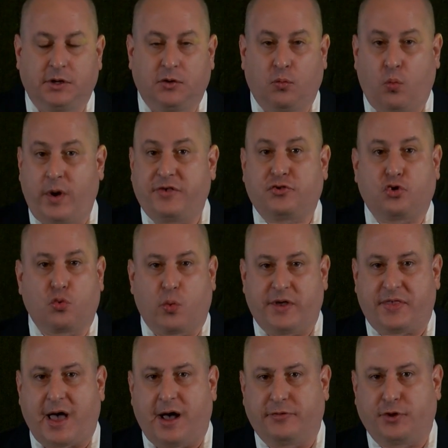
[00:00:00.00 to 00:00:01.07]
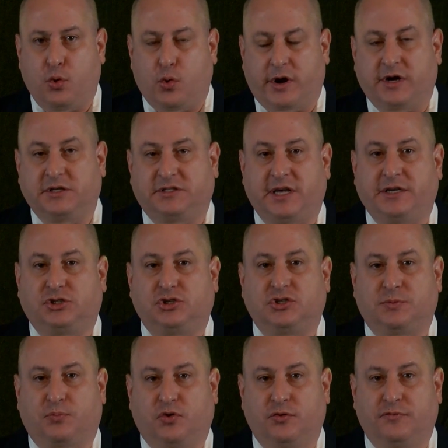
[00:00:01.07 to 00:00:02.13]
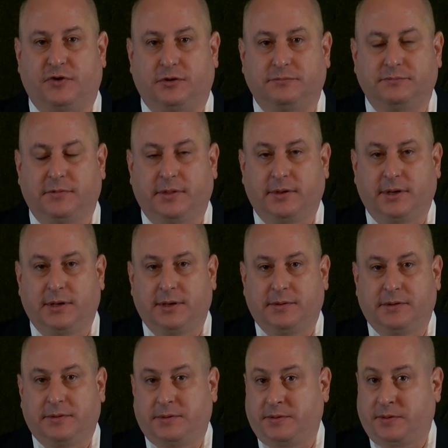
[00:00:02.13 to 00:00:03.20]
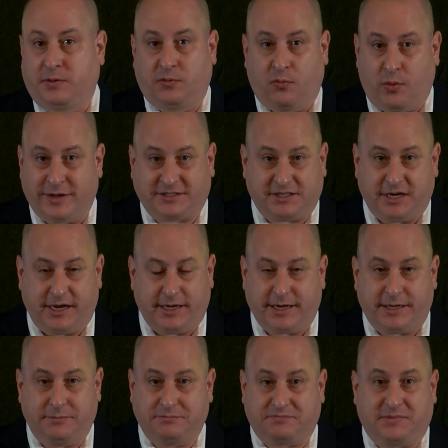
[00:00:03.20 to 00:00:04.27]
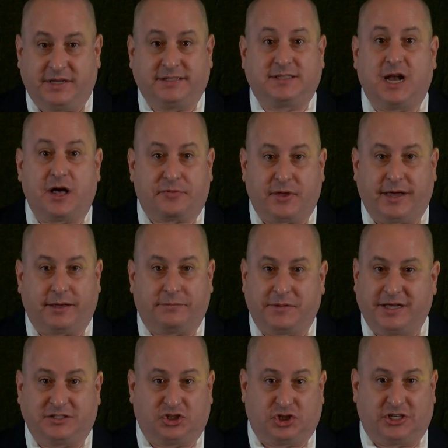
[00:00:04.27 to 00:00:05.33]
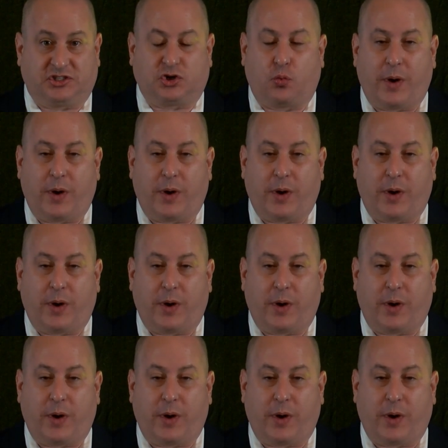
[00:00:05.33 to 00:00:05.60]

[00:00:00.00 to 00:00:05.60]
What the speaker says: with or without the organization's approval. What's needed is nothing. It's just a